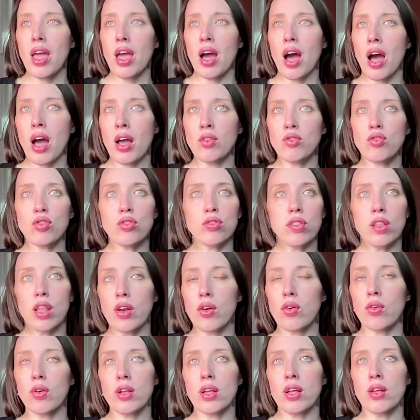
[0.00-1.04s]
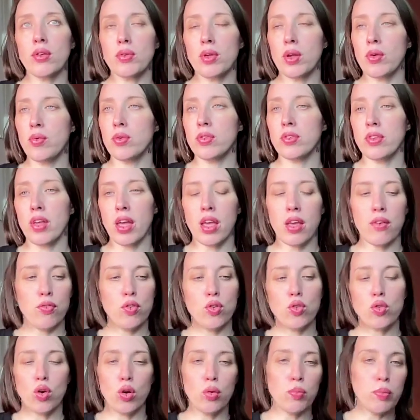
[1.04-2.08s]
I just literally, it was like if
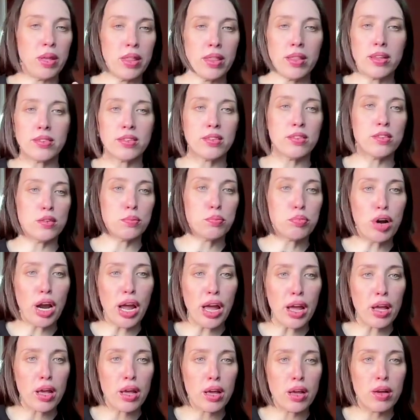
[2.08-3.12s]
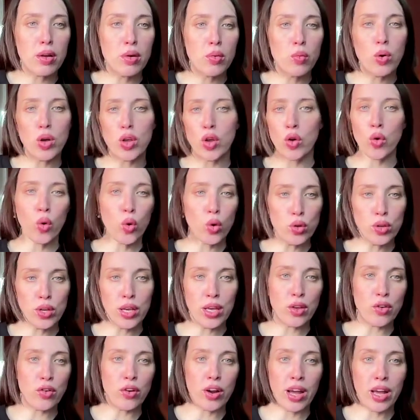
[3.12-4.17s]
you told me this is a brick, what you're
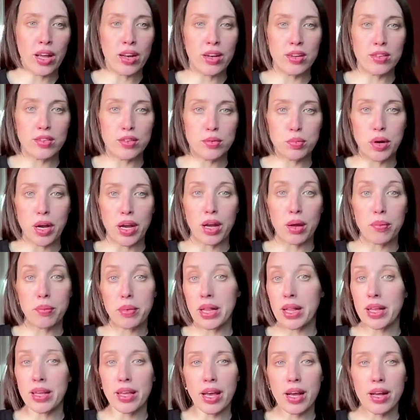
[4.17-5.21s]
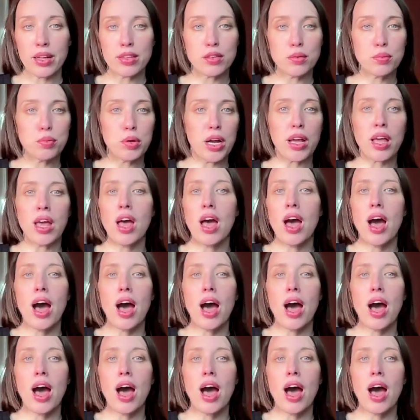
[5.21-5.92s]
holding in your hand is a brick, I'd be like, yeah, it's a brick.